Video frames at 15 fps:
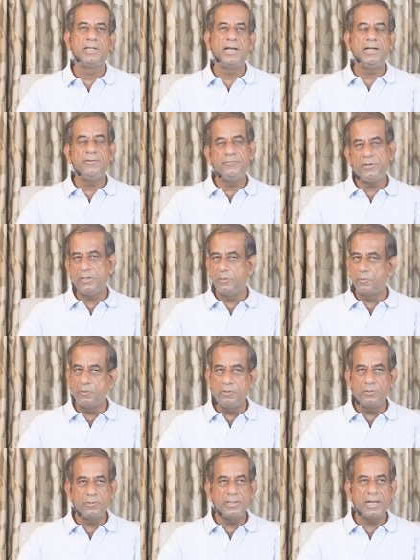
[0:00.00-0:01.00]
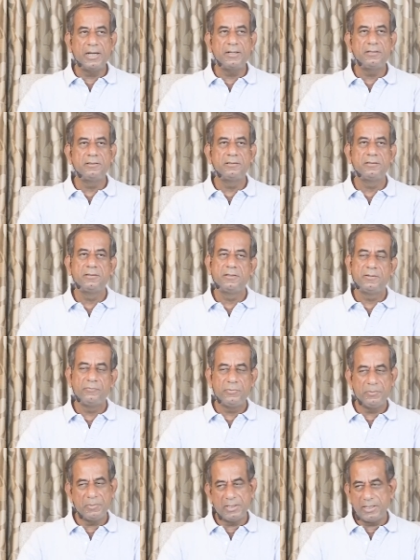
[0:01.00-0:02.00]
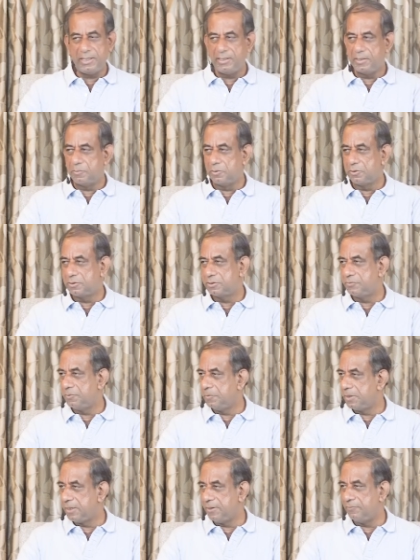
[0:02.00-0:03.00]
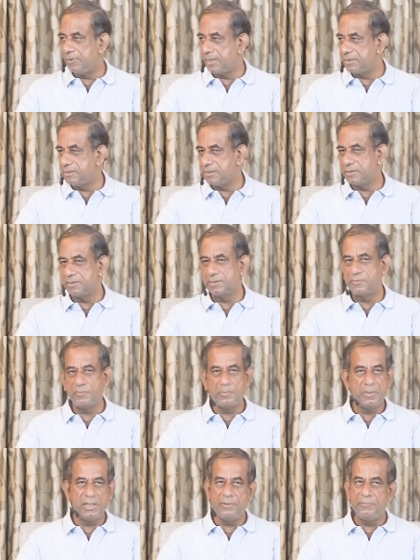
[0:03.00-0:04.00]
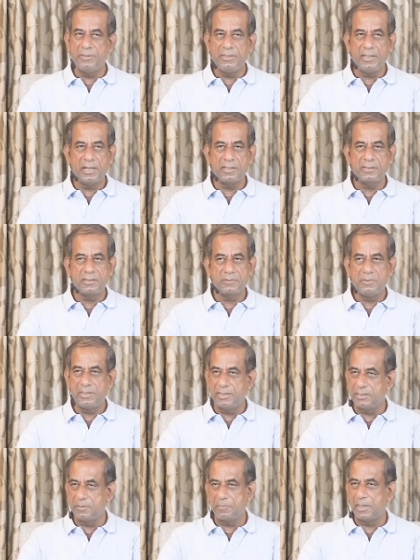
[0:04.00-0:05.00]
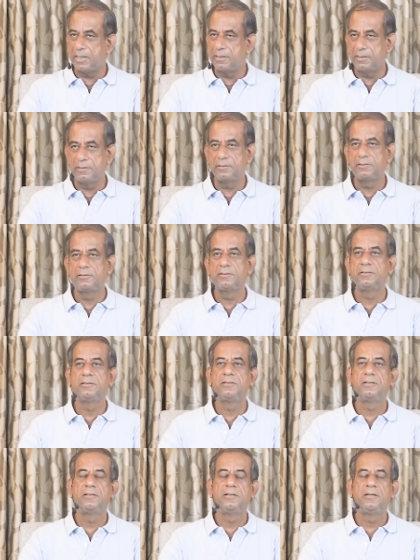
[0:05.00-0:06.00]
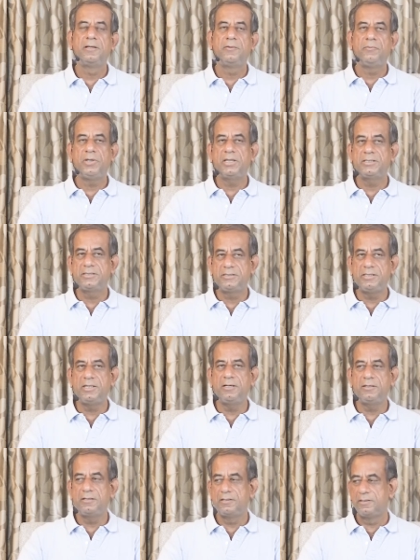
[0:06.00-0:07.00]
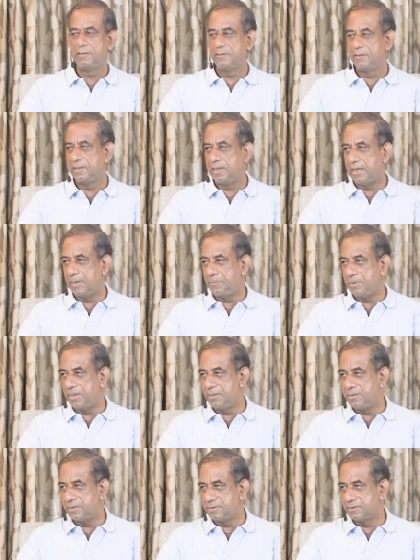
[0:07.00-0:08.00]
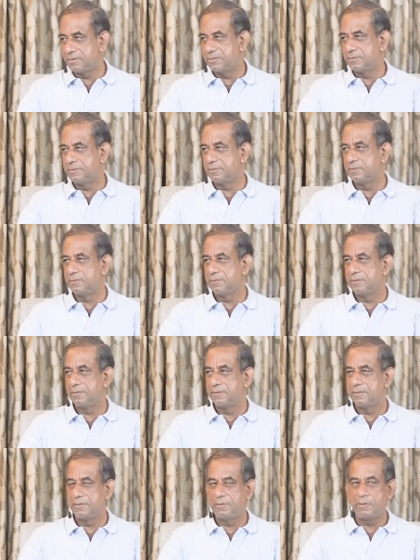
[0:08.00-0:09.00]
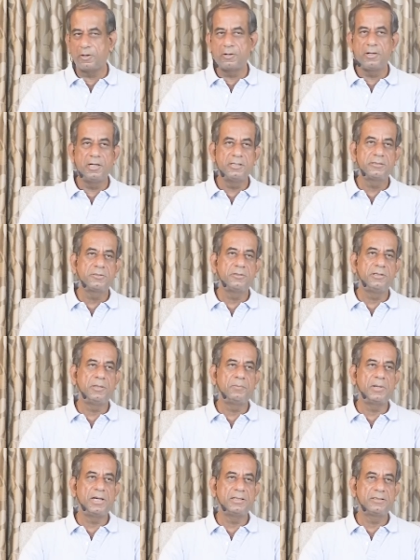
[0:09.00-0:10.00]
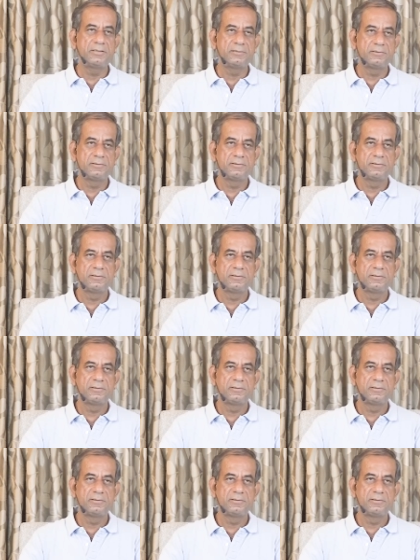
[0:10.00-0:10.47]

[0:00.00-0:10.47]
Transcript: And if we don't know that, we may read the books, we may give lectures, we may live in the ashram, it doesn't matter. We are still apprentice, toddlers on the path.